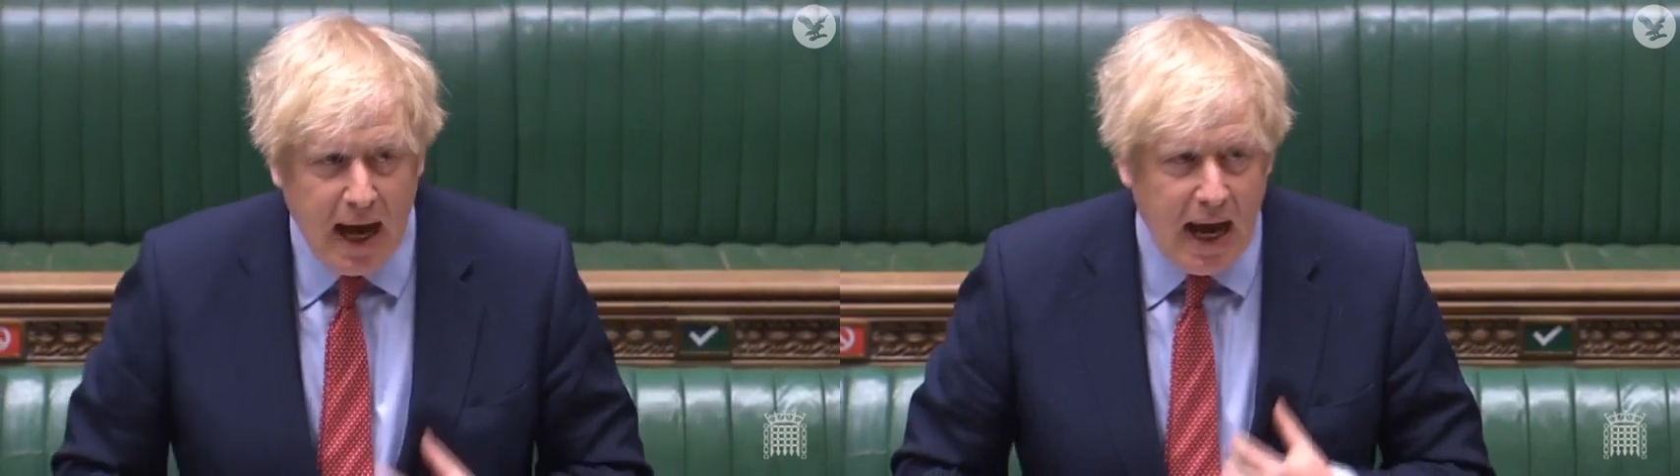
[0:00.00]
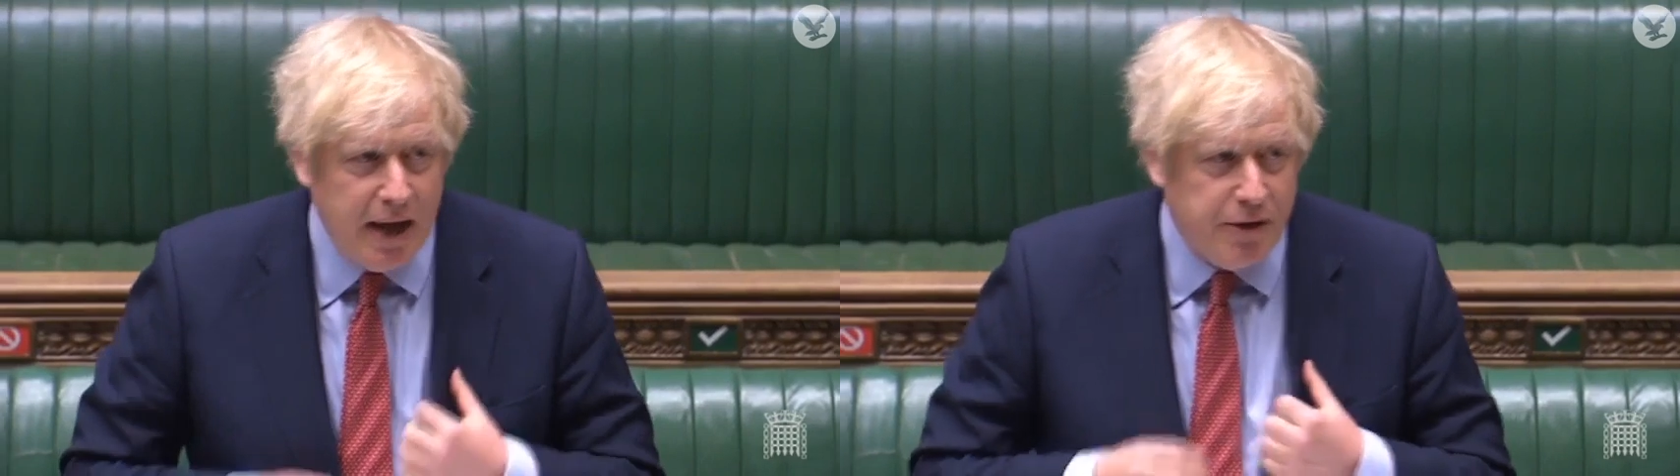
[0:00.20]

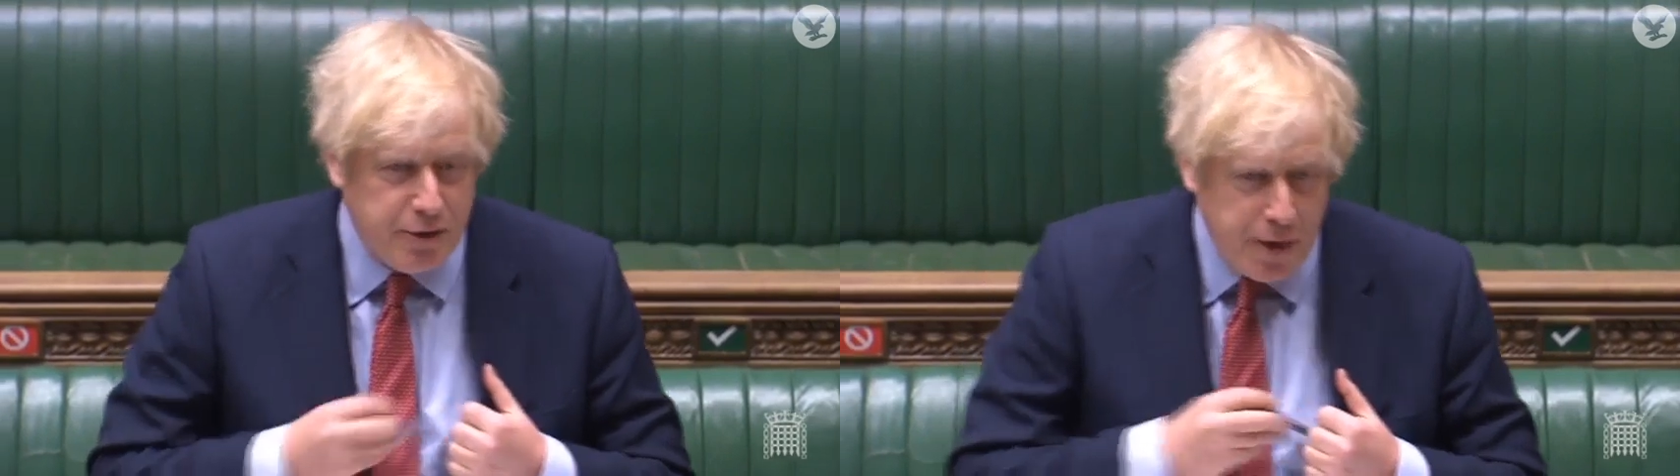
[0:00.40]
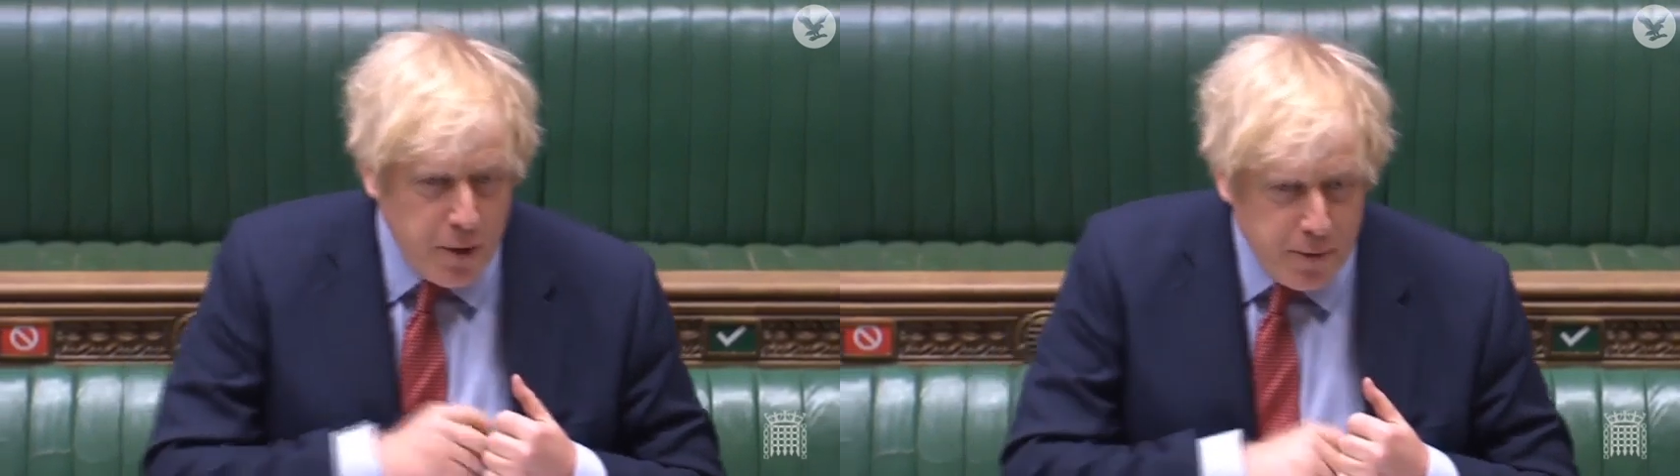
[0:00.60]

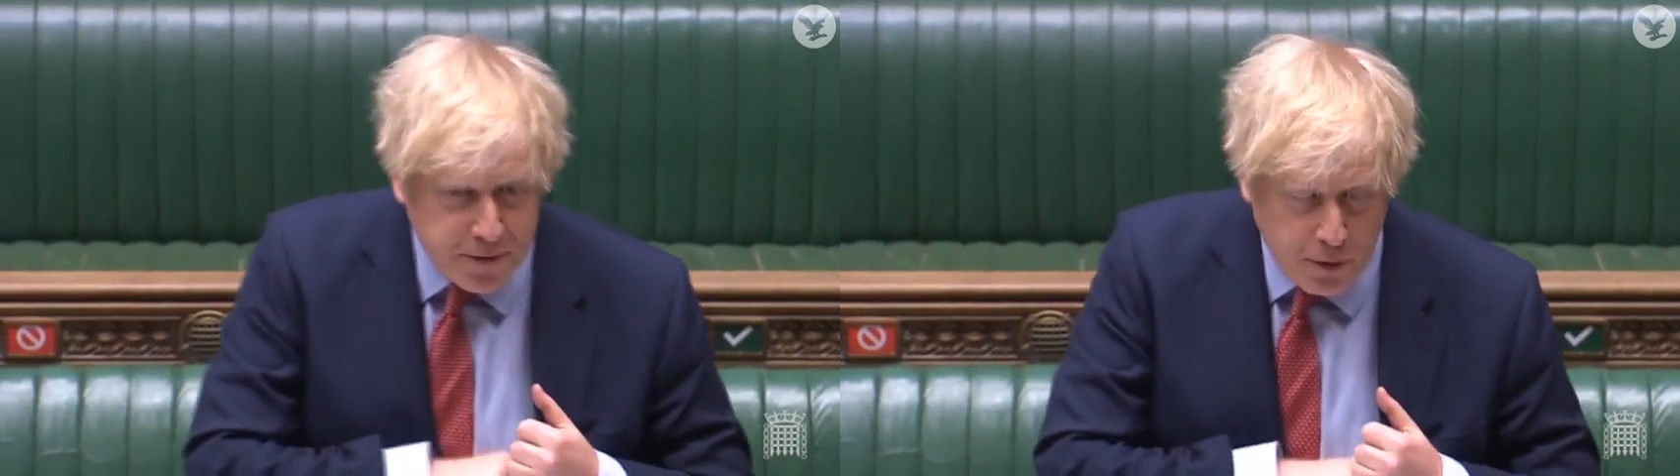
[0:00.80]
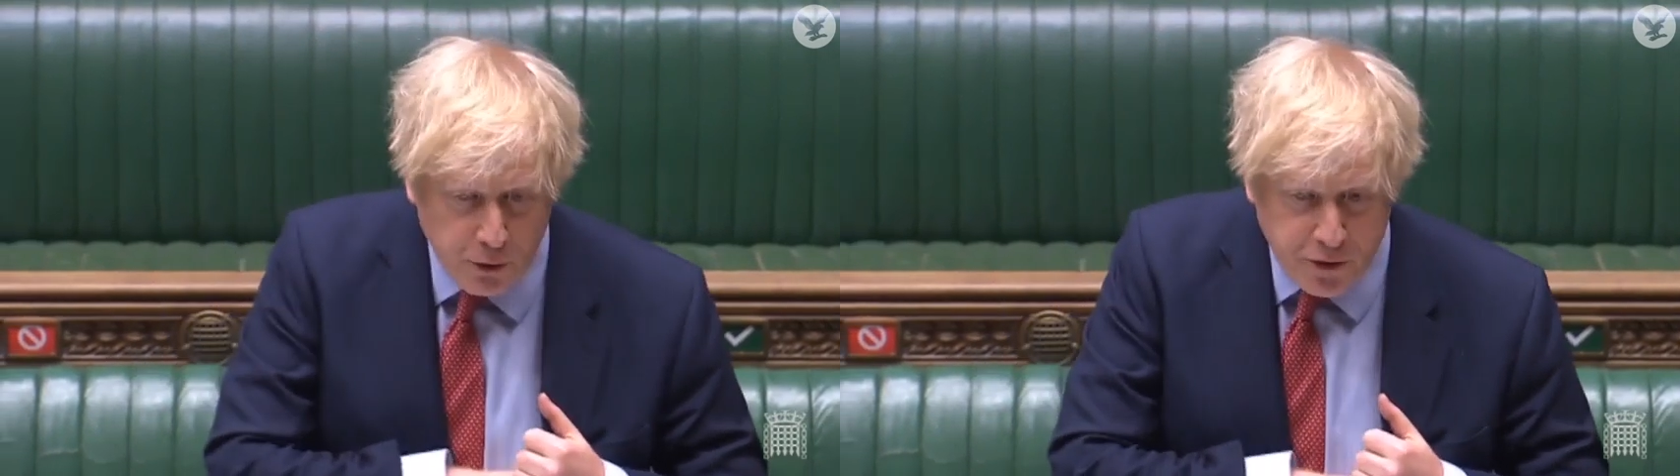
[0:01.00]
and
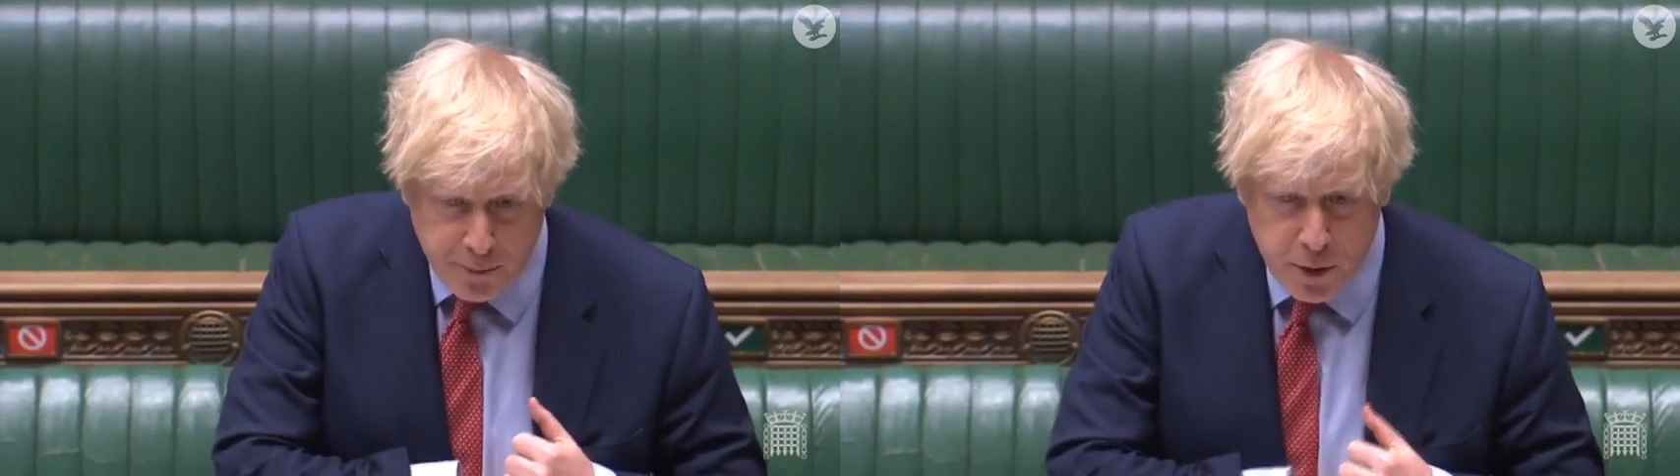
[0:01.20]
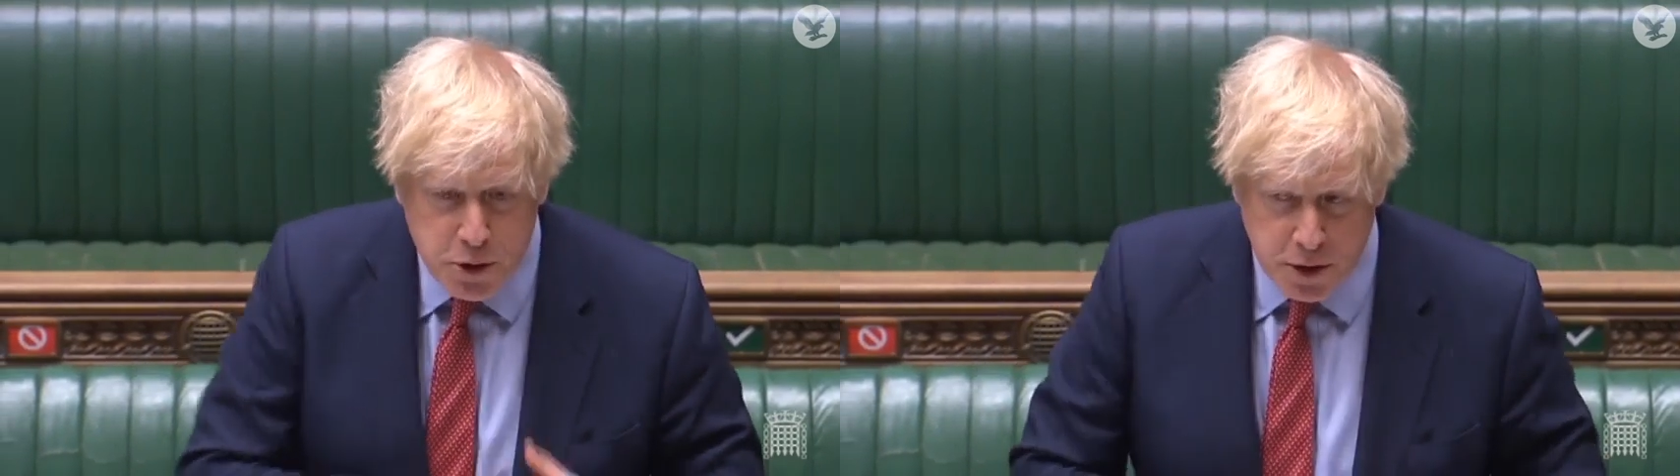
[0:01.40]
those
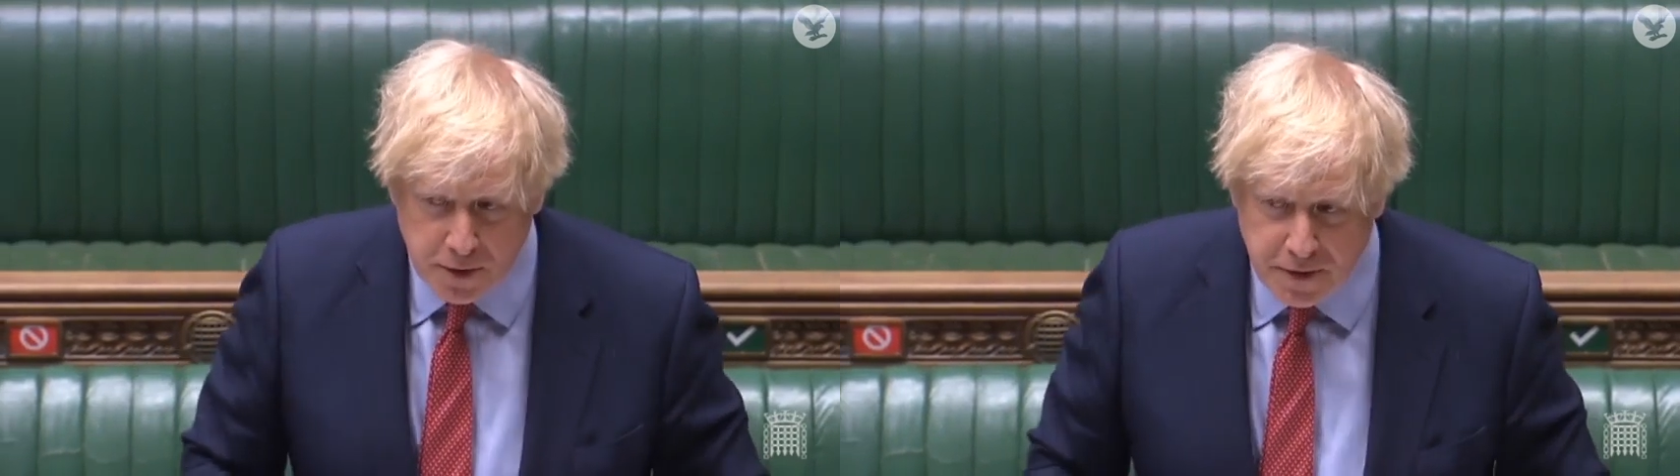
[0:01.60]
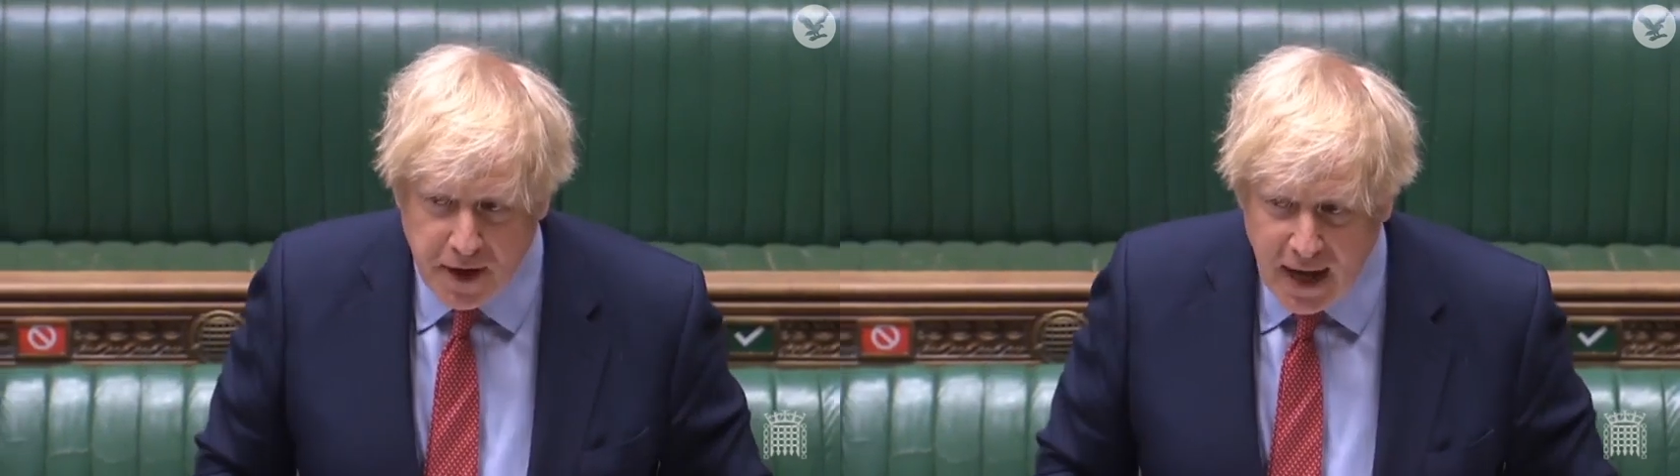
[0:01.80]

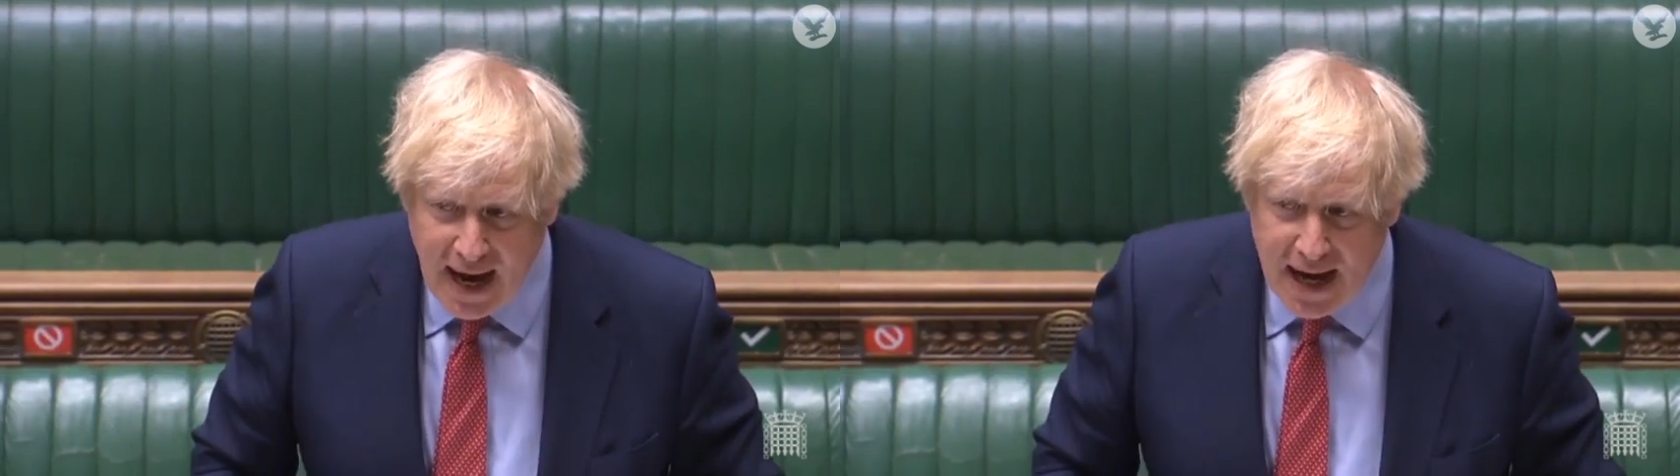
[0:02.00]
contributions